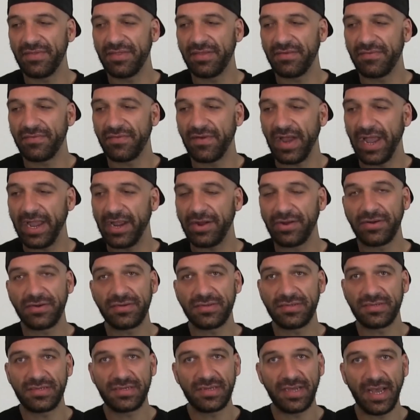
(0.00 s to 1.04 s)
The
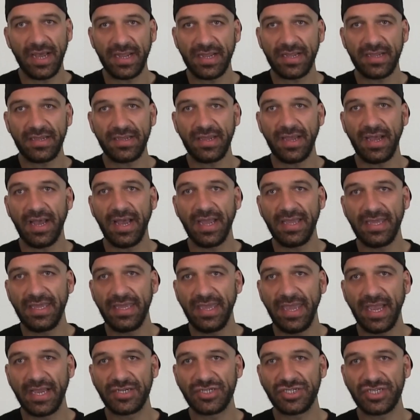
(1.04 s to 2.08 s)
Friar Tuck,
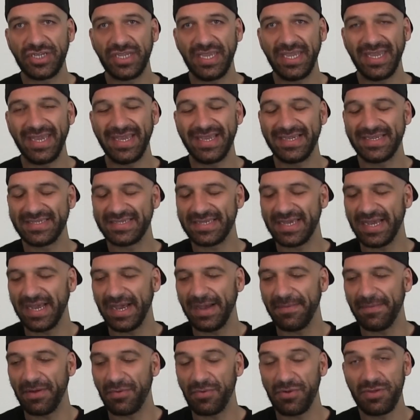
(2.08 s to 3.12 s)
he actually is
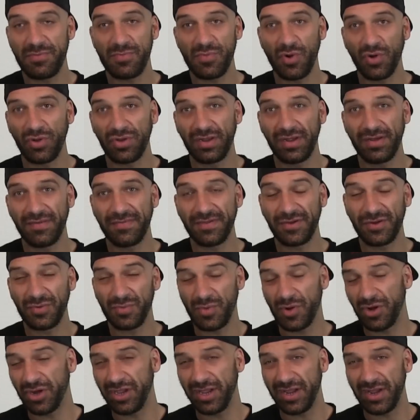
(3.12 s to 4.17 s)
a remold of the
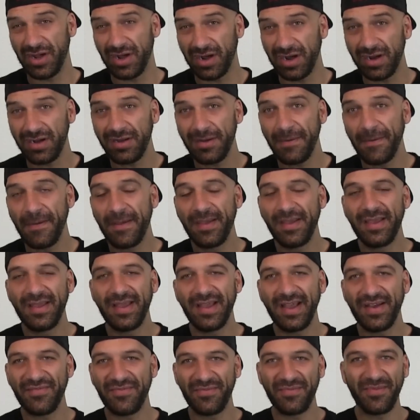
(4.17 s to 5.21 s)
Grammarian Guard
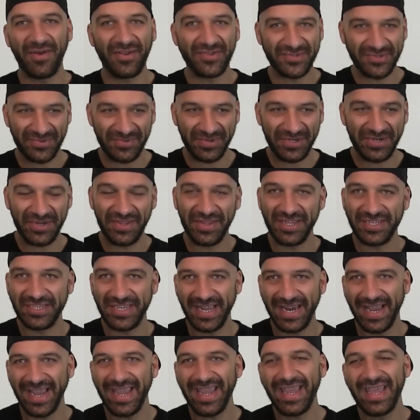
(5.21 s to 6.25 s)
from also Return of the
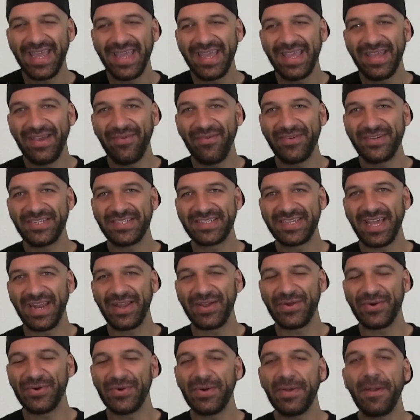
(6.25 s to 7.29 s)
Jedi, which is kind
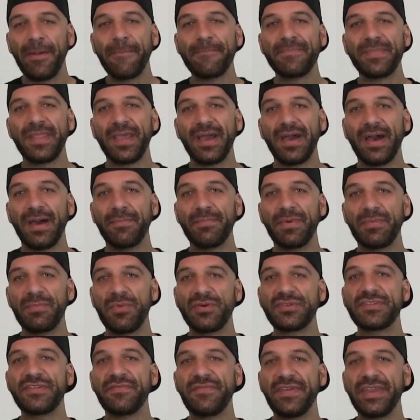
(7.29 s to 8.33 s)
of cool. But
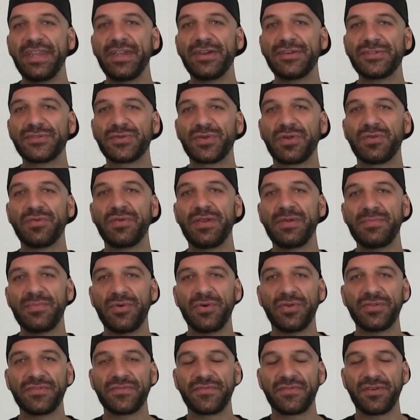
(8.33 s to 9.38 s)
most of the figures were
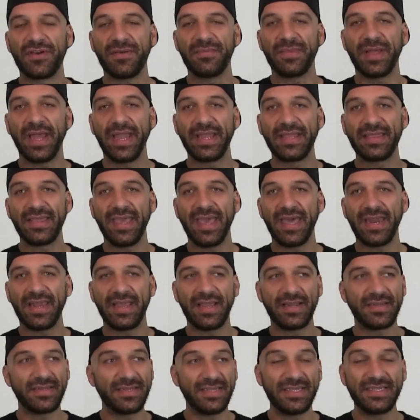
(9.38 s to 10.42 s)
remolds from, like, they had
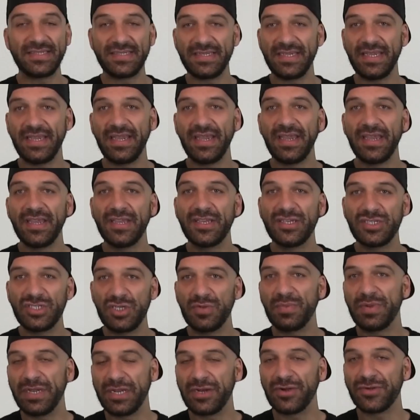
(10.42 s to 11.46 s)
a DC
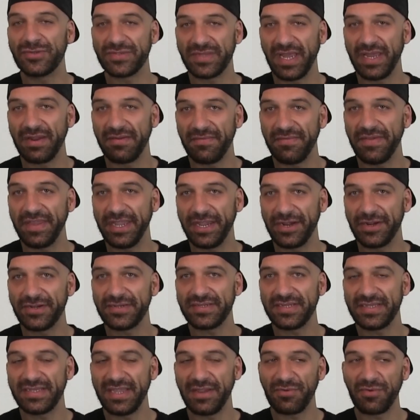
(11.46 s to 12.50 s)
superheroes line of
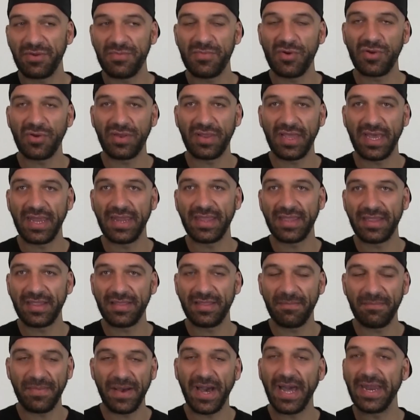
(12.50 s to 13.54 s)
figures, and they remolded a lot of
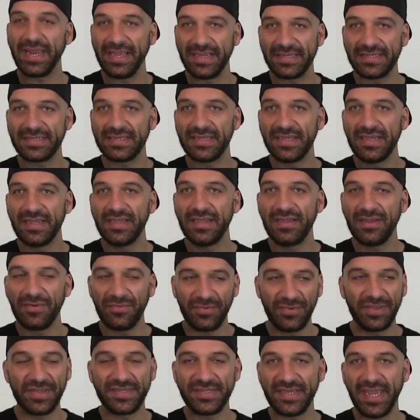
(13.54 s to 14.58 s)
the bodies
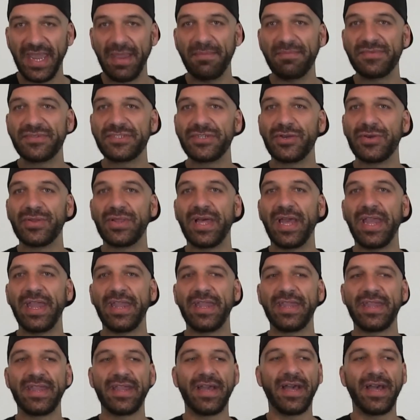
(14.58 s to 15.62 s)
were the same. So, like,